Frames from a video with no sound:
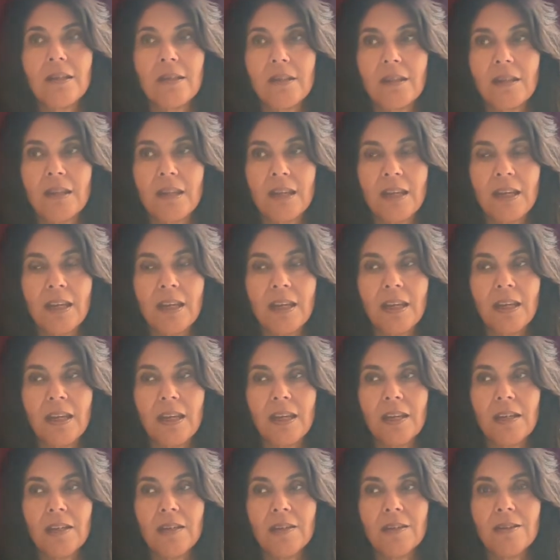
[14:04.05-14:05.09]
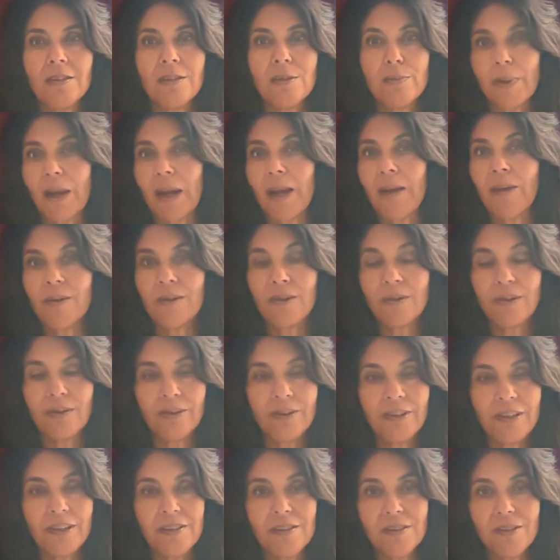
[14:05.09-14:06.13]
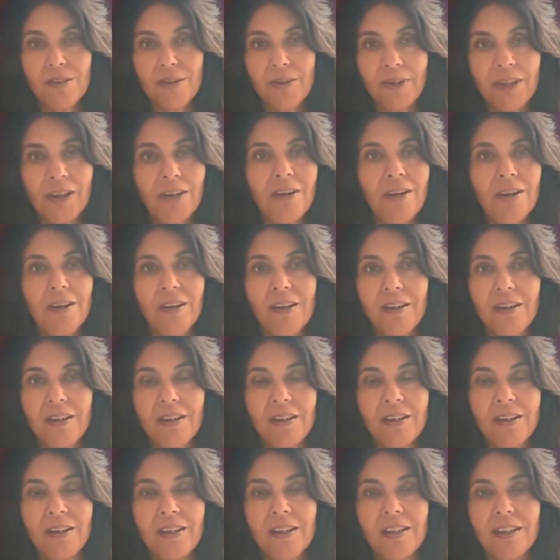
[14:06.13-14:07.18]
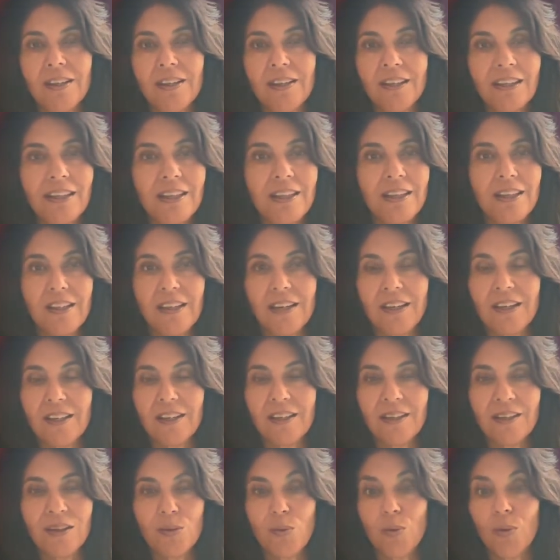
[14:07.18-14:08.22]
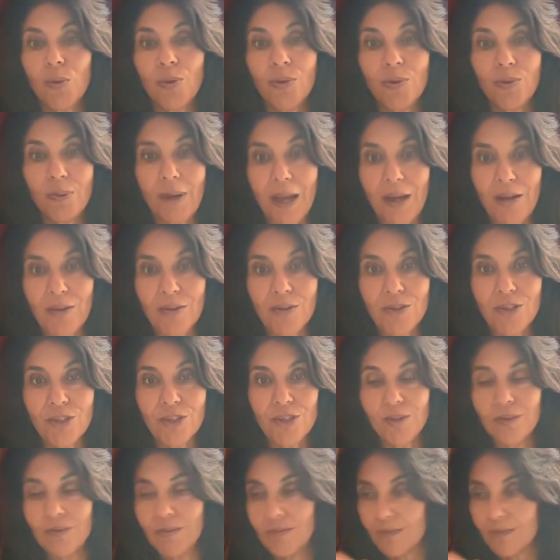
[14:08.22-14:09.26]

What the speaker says: the spiral that's going on in the world around you,